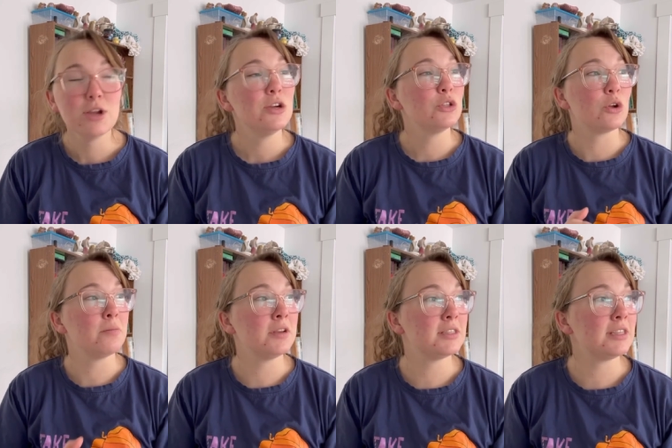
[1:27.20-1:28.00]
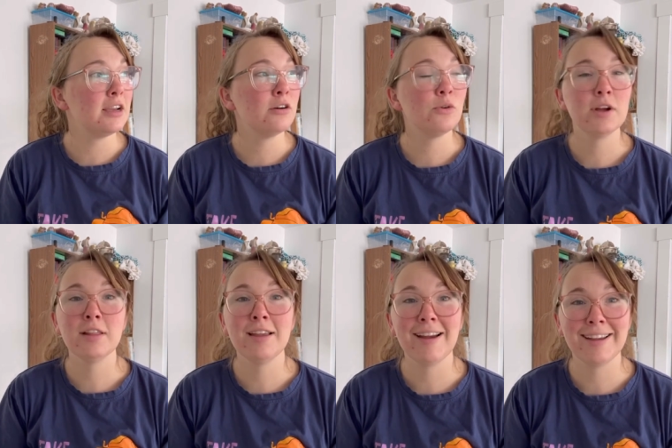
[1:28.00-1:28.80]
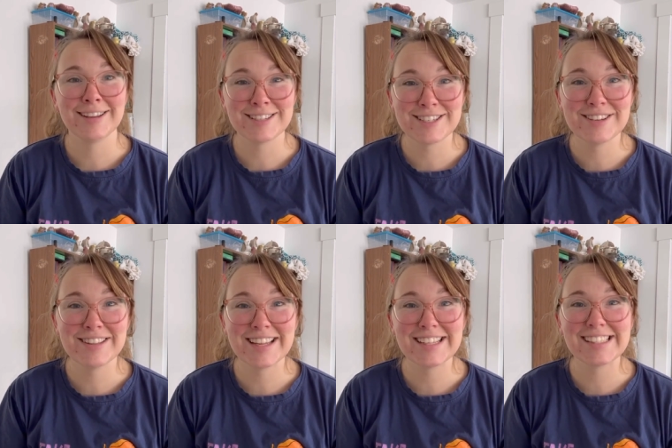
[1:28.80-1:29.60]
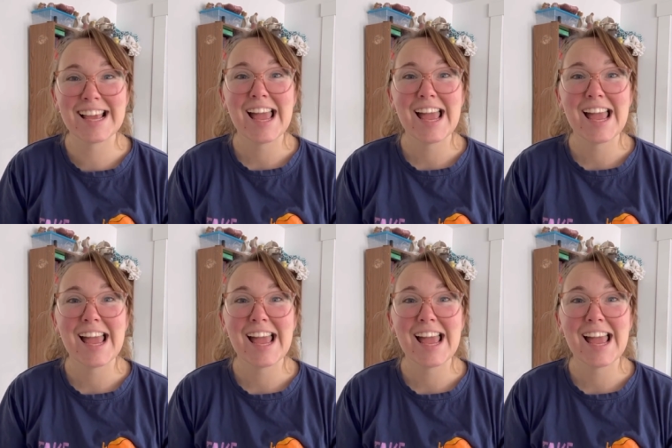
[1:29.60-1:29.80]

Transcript: So I'm gonna see how quickly I can do this